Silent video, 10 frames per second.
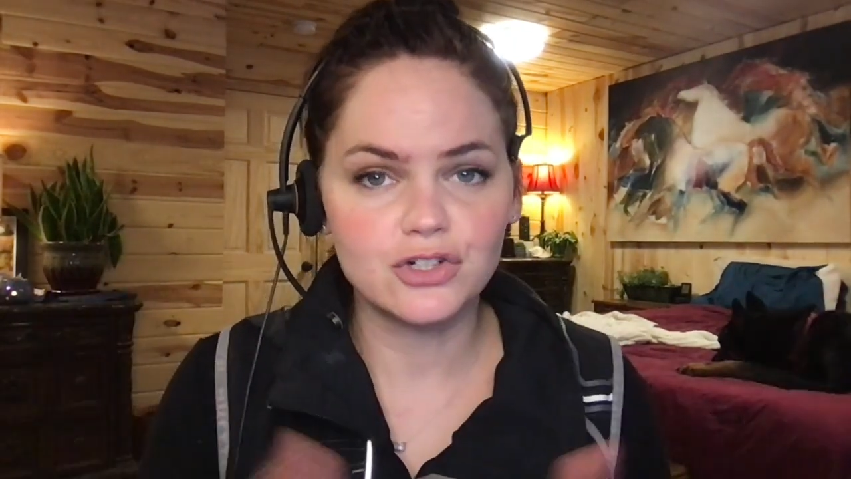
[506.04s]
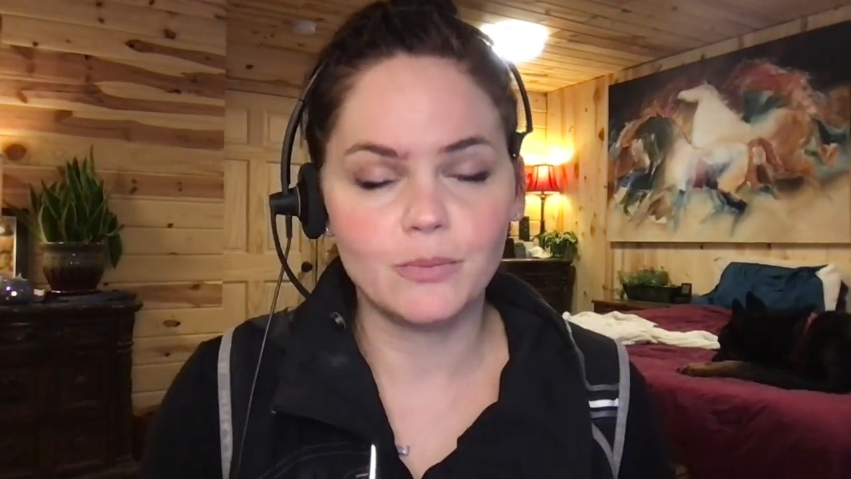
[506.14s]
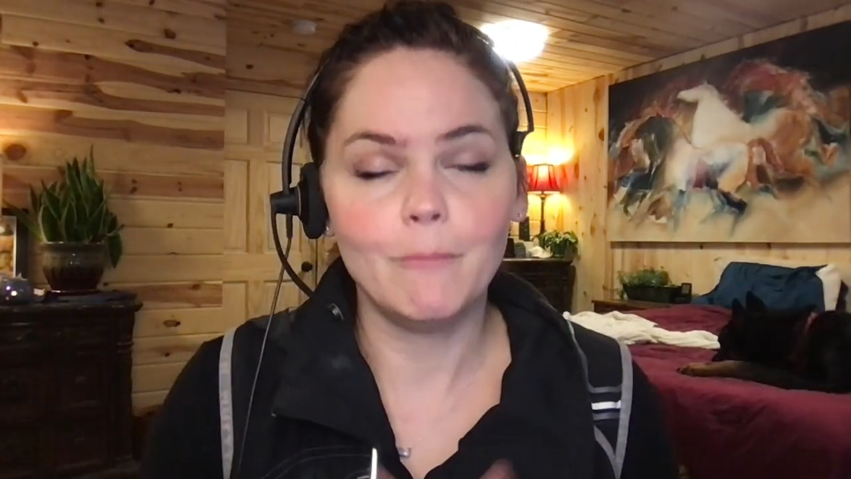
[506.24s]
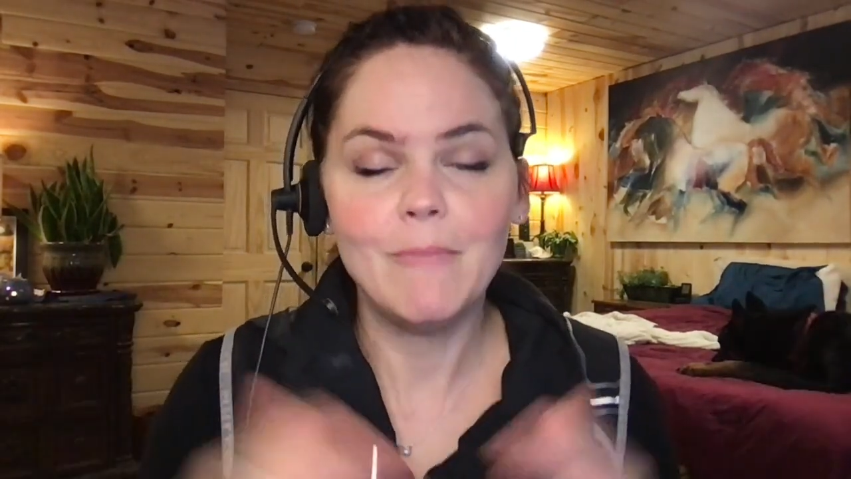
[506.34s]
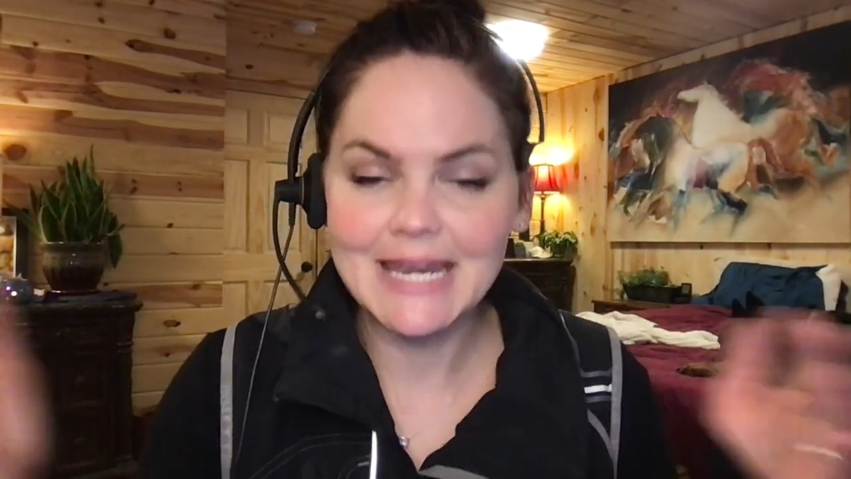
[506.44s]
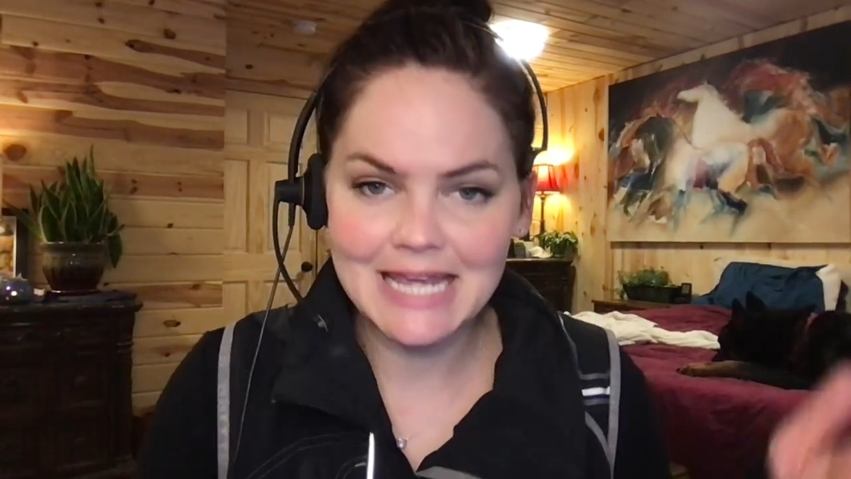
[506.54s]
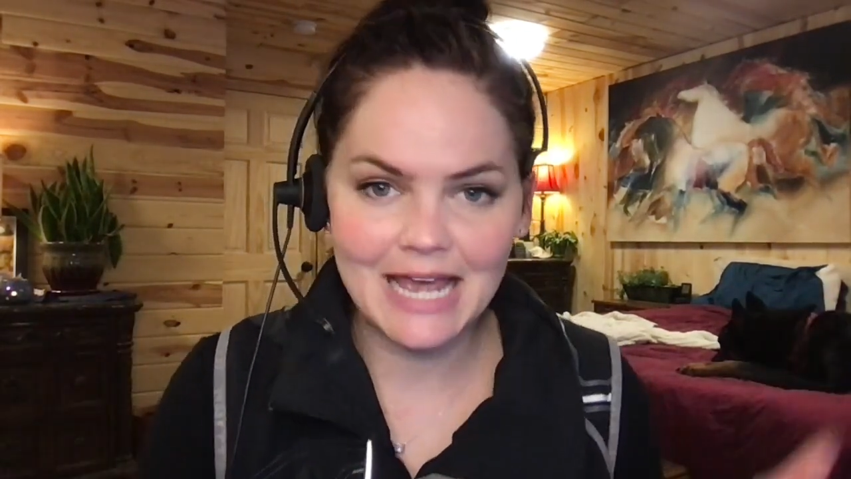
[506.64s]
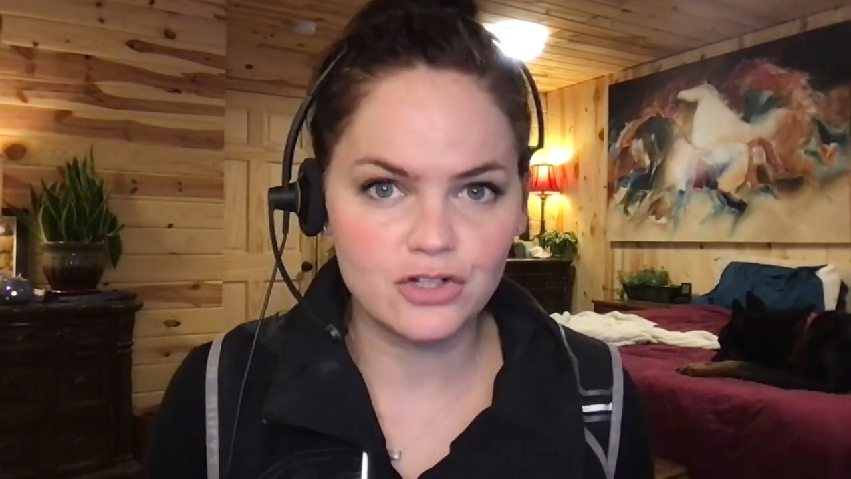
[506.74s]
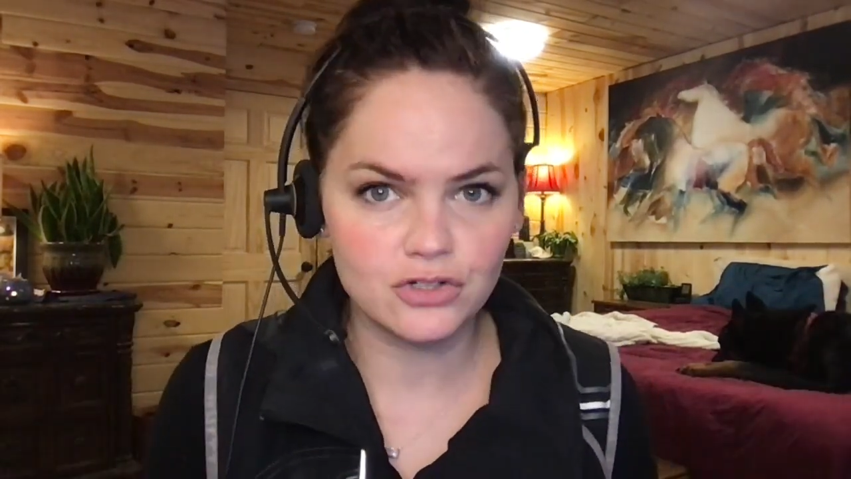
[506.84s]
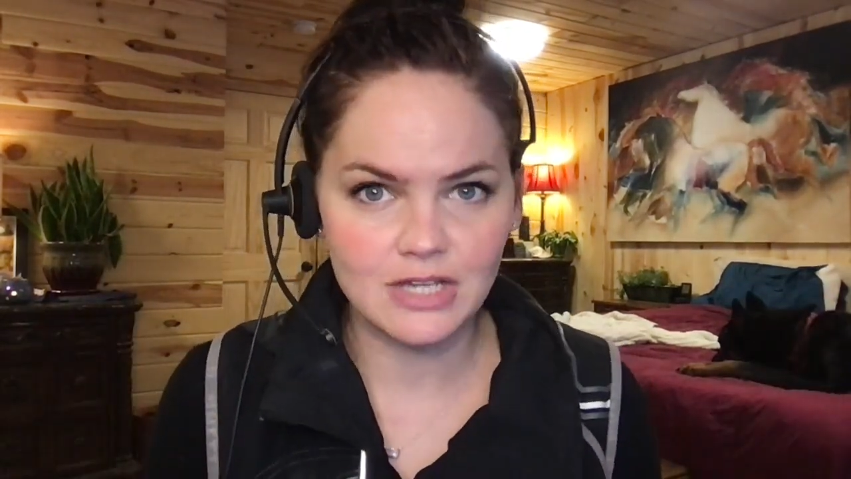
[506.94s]
many
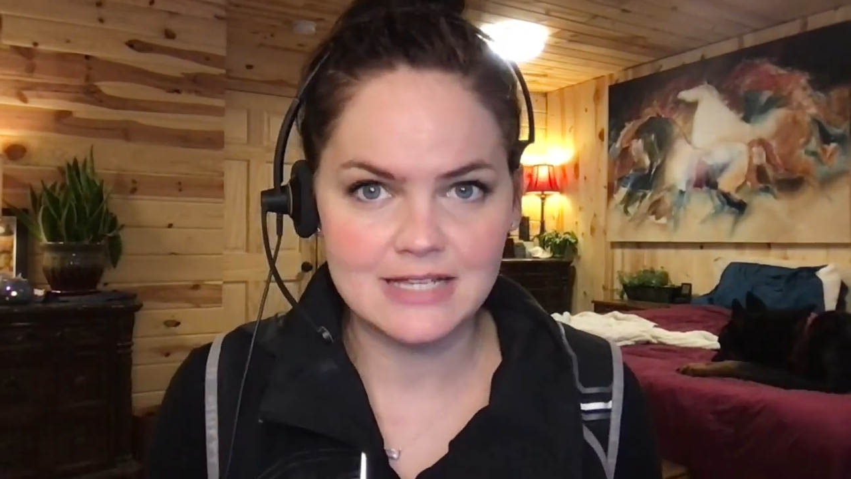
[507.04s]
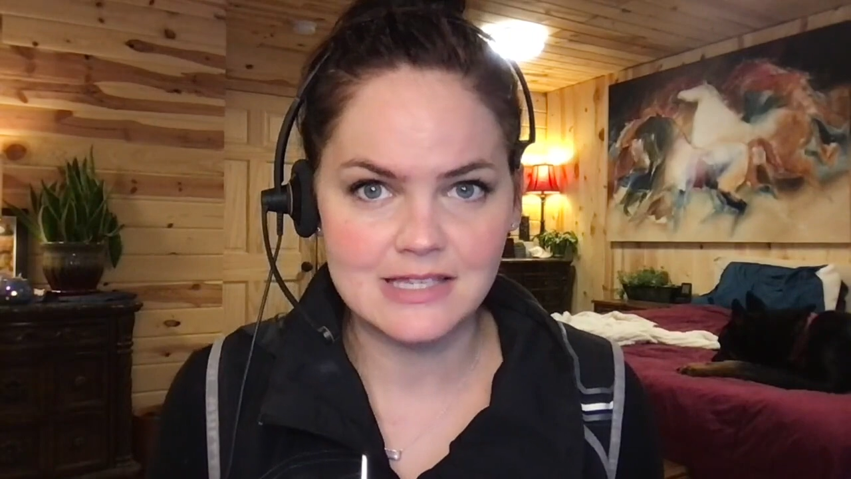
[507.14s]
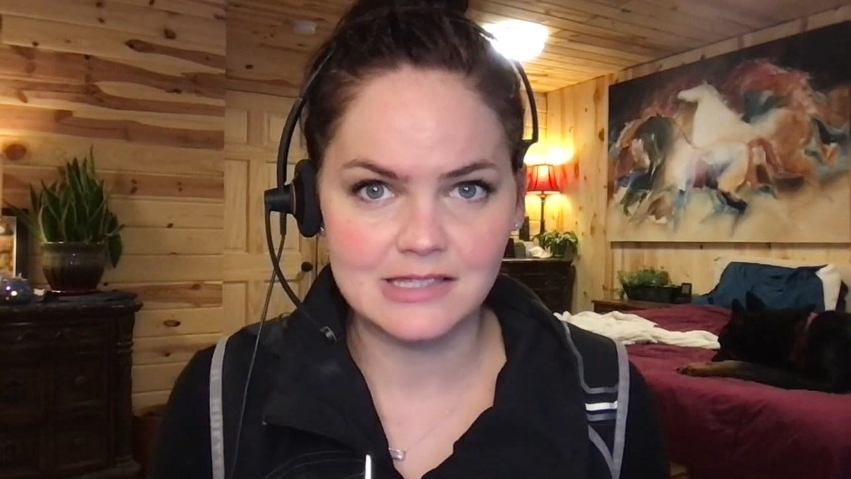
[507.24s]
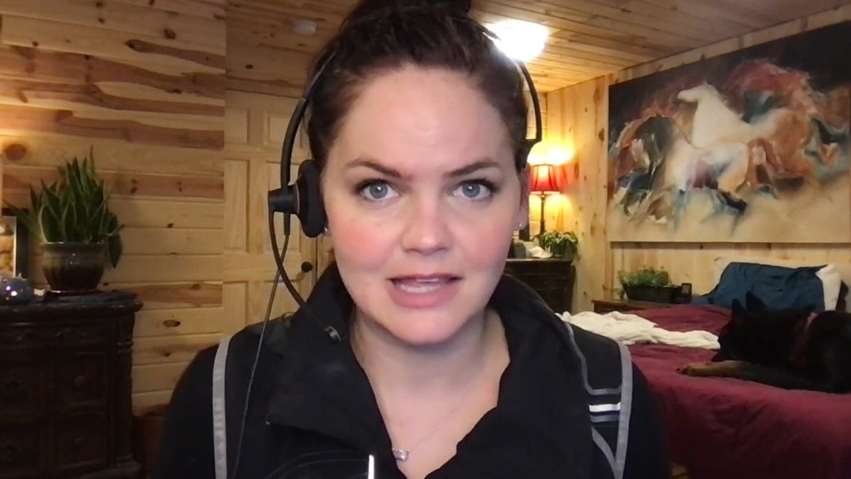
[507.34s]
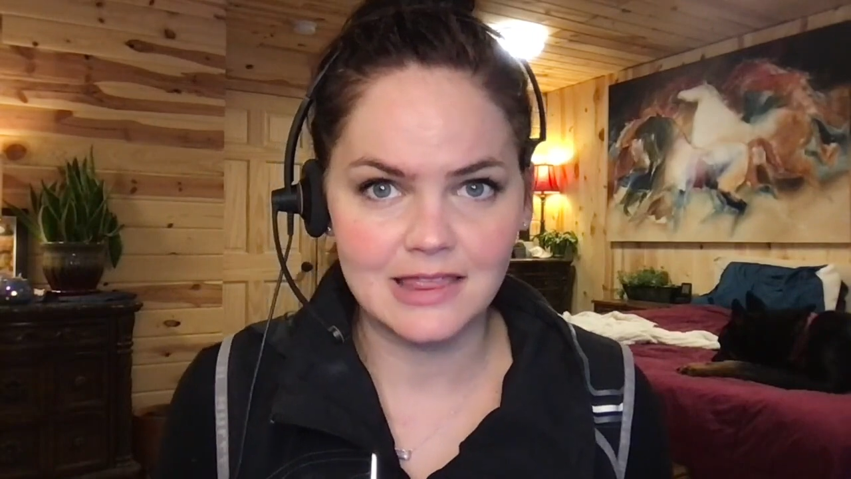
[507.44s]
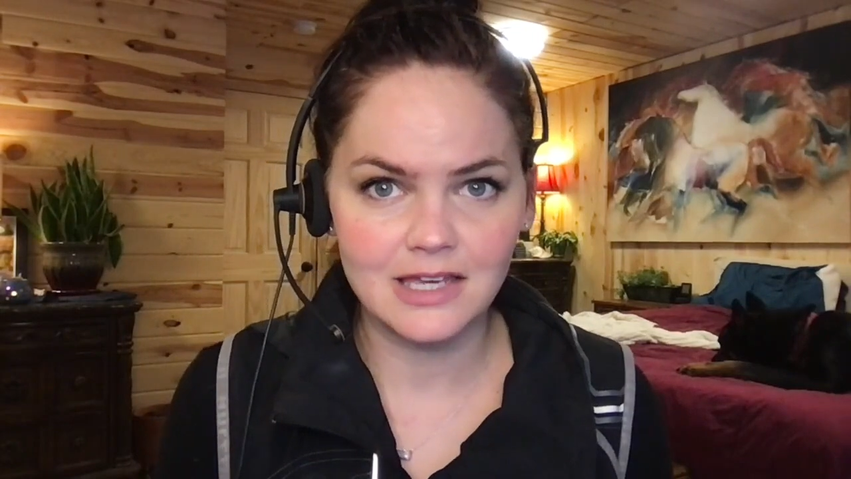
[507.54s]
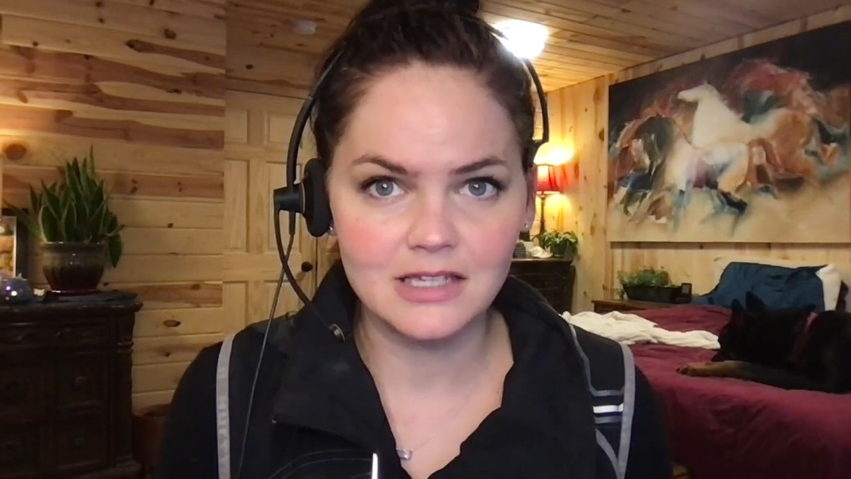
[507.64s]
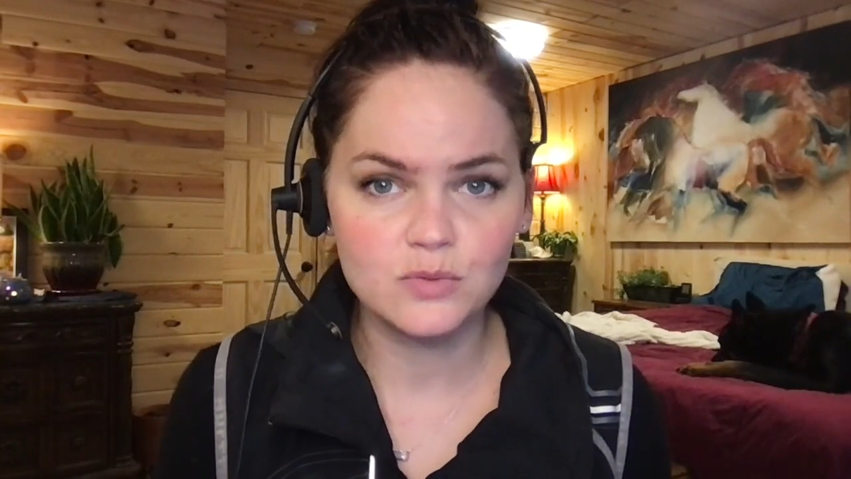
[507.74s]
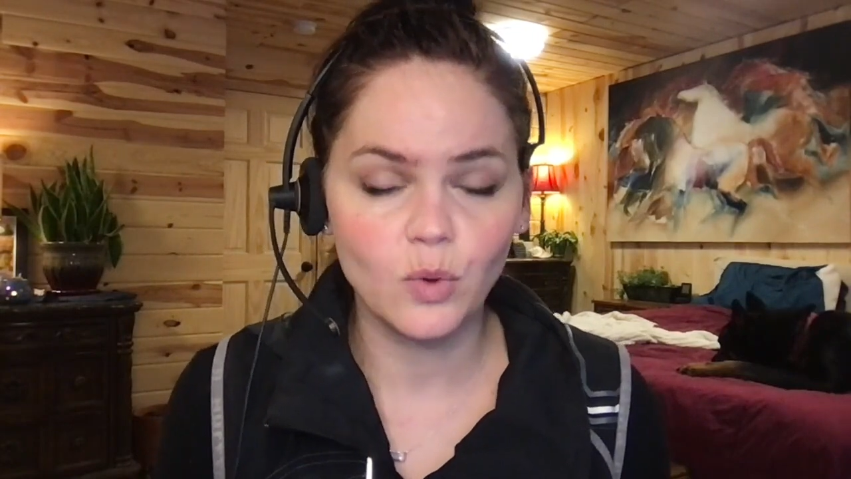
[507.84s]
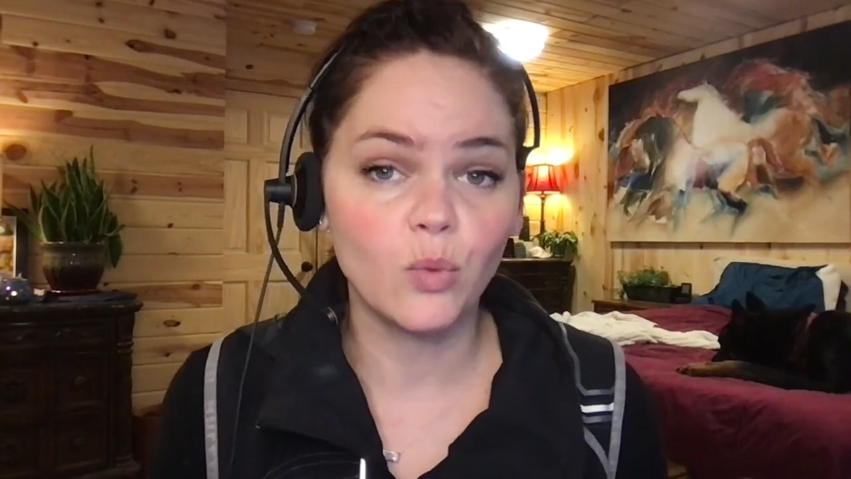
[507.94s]
exercises like this,